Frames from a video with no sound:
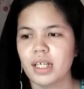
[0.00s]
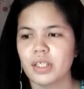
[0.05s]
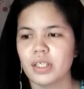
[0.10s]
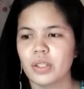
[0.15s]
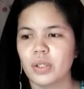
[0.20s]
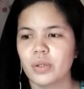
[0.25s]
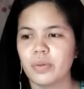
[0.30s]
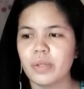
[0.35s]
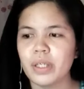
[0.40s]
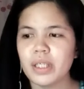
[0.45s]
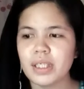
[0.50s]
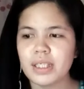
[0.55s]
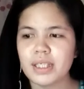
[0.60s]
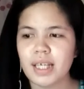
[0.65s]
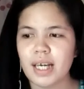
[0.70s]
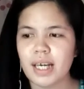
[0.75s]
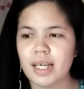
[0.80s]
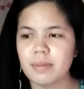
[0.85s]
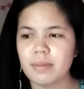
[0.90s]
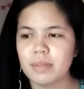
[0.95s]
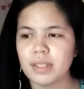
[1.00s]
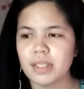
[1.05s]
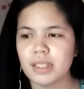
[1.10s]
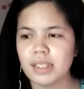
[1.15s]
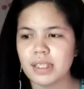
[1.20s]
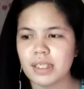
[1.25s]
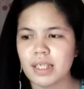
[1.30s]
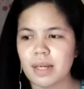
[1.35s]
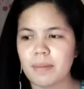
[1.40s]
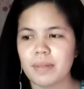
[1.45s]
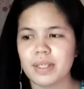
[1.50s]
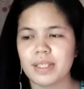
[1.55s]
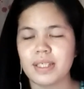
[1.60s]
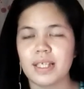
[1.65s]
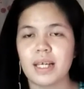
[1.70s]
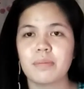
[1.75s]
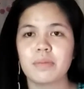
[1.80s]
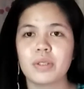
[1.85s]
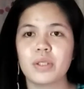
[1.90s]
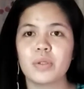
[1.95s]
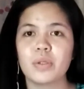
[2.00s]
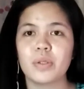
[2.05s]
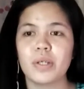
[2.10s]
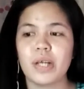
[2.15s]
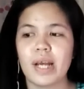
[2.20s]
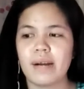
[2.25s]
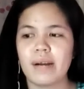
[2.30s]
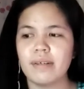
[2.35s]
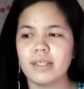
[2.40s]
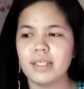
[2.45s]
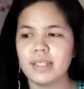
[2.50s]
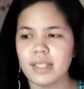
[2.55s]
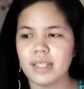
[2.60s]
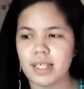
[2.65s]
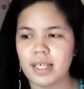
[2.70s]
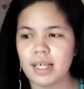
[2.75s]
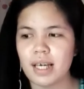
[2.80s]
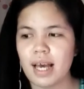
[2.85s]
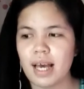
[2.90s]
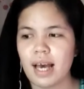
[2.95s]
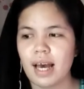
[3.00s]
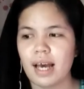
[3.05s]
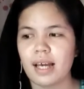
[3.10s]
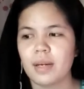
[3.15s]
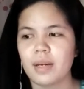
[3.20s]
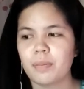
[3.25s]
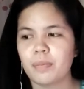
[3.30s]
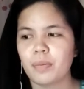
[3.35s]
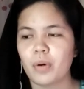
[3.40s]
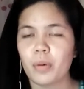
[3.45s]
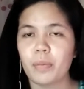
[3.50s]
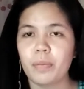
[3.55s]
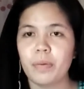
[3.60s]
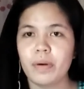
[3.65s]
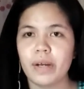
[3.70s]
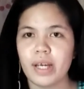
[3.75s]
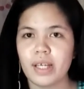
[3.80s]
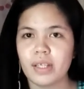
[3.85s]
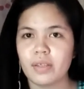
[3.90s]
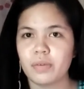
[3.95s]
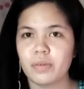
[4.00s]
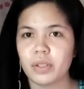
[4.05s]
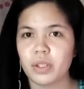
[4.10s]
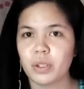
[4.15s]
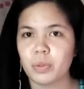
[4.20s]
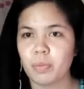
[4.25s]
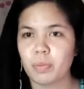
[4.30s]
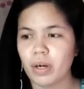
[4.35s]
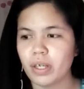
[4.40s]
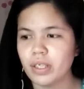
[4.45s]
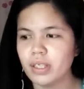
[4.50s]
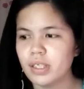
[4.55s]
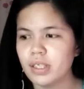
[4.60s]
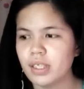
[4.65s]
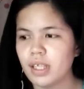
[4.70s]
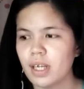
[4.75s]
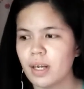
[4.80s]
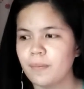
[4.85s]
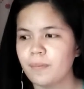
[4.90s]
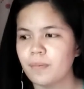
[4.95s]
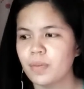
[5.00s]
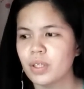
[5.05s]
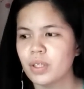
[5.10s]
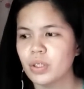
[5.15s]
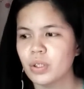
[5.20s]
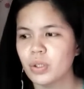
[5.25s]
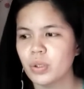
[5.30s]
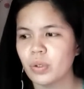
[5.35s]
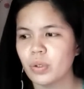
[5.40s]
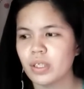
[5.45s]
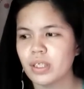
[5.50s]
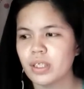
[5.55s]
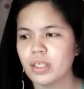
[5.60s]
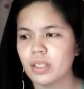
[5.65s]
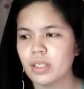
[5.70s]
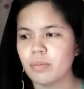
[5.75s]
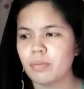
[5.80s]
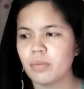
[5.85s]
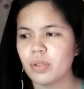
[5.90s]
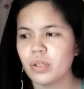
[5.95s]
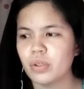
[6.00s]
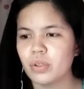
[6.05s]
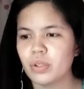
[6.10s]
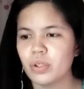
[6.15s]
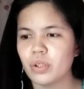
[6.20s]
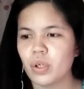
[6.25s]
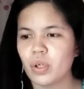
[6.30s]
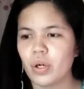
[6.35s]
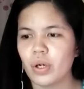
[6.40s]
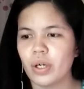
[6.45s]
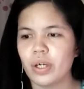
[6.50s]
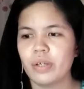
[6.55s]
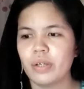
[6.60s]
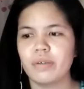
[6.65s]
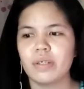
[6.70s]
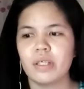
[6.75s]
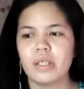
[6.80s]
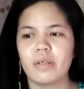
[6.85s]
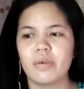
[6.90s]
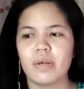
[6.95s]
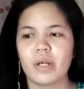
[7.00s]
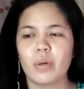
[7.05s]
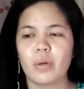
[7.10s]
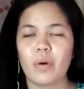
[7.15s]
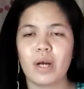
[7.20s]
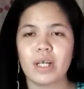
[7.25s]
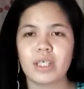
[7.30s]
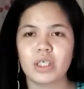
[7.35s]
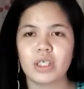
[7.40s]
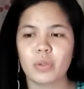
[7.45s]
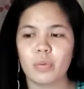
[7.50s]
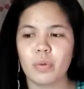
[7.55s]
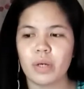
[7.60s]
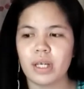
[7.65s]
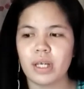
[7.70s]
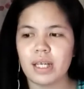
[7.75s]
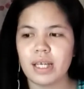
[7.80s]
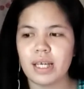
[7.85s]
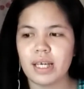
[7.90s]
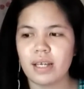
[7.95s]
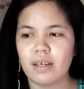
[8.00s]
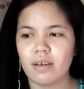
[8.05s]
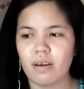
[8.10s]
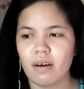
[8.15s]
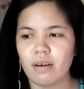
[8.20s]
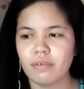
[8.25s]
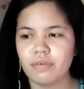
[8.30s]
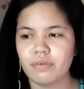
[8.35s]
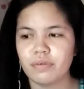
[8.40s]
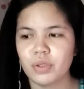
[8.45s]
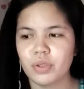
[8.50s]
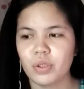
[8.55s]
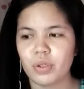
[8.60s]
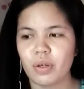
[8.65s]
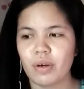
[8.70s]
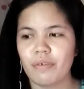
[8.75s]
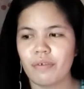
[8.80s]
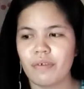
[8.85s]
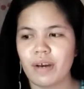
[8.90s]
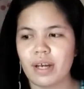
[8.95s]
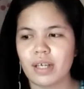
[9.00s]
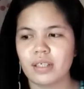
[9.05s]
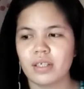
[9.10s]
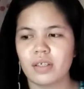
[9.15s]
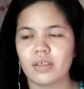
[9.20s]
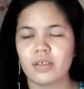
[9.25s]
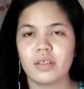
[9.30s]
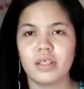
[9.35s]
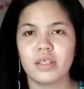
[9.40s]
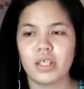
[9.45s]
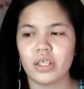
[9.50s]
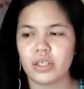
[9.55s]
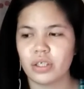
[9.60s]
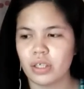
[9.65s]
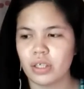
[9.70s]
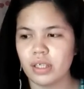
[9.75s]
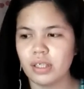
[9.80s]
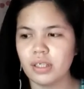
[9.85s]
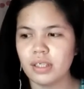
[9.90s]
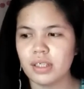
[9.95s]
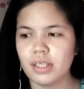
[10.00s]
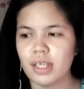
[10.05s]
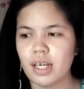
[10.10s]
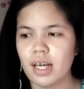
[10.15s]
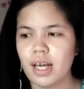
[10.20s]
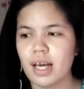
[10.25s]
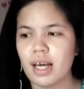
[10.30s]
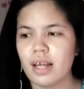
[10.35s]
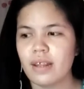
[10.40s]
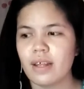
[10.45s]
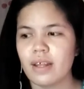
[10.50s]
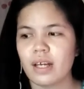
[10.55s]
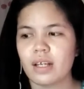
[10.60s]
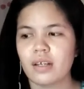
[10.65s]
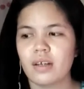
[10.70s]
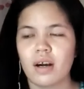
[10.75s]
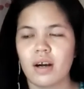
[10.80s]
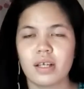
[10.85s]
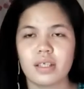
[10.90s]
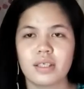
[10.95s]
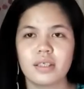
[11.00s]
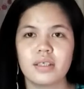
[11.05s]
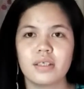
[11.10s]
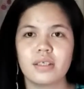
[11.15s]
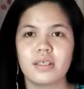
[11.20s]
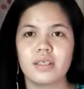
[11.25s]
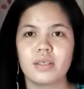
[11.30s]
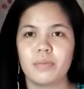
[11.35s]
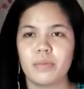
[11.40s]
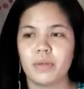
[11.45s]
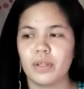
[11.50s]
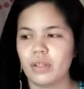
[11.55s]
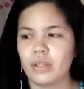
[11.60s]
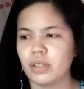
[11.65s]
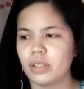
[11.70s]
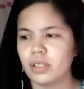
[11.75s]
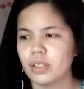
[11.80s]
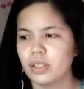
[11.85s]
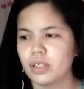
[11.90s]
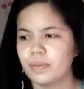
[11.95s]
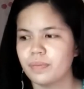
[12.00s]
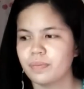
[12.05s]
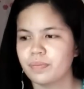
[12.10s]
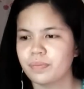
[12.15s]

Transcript: So real time system attempts to guarantee an appropriate response to a stimulus or request quickly enough to affect the conditions that cause the stimulus.